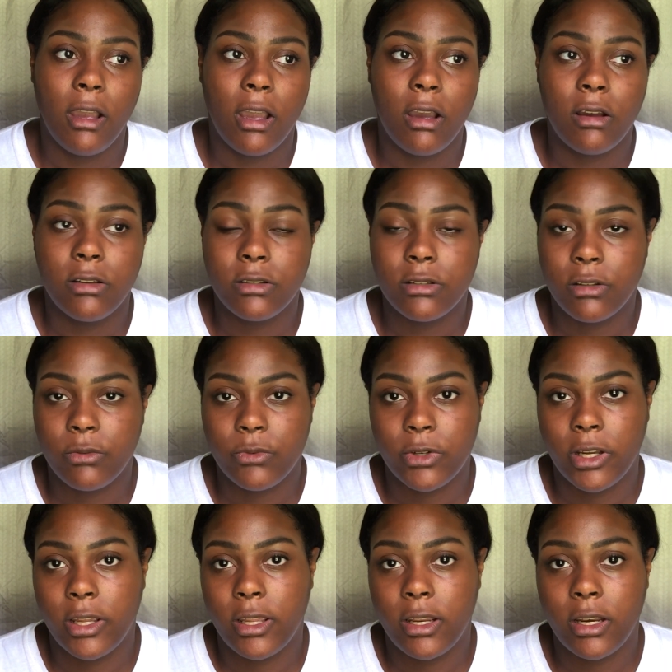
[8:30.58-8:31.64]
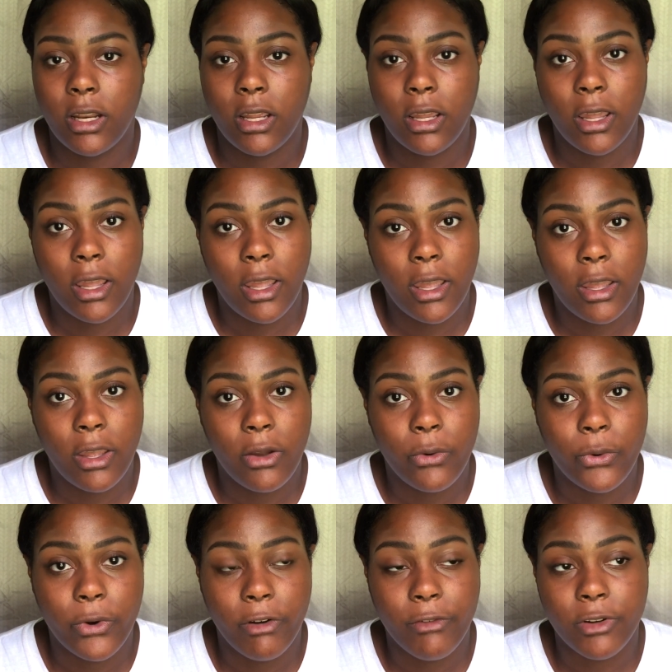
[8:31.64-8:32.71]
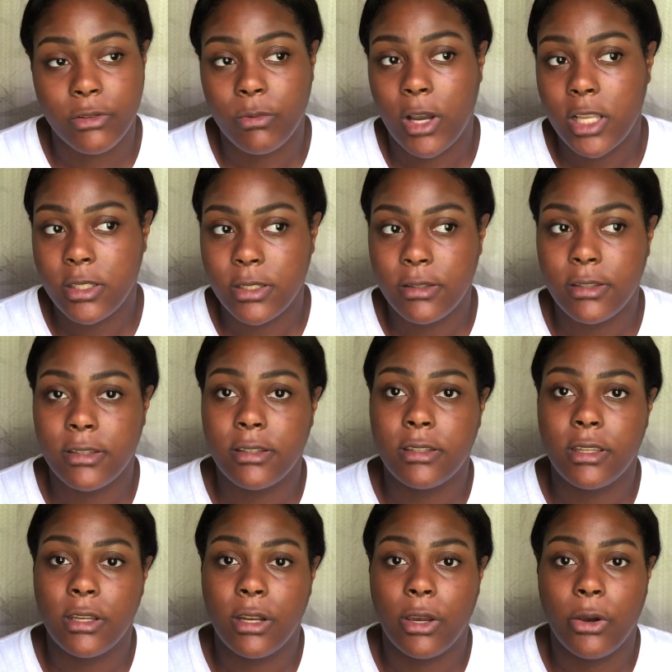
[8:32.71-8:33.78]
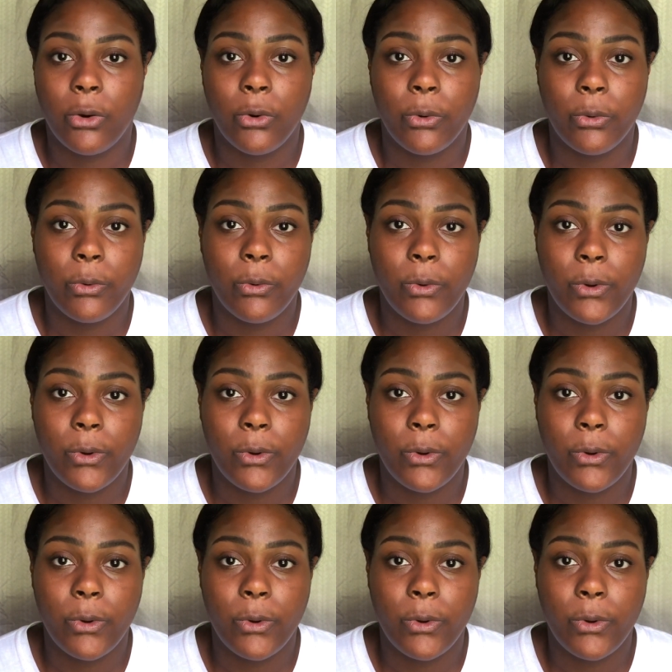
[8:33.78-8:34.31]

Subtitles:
I also want whoever's watching this to know,